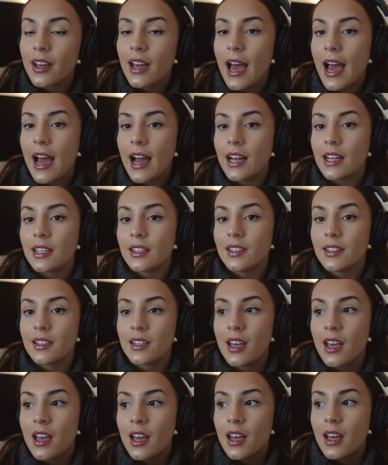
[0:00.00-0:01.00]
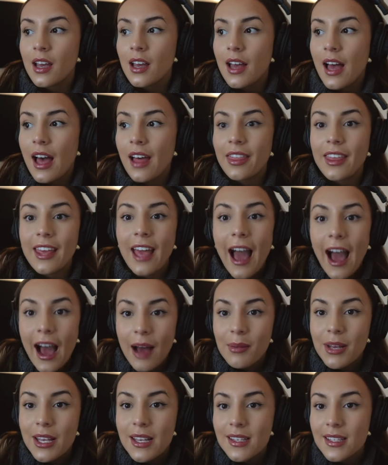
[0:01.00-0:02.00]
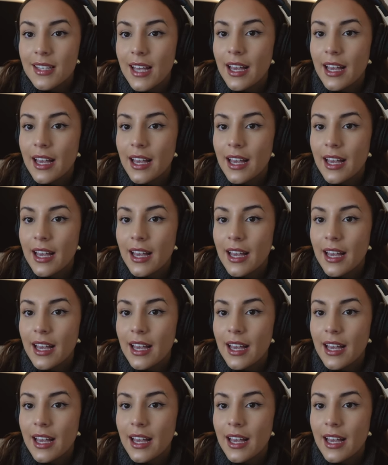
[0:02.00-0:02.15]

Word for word: and healthy habits.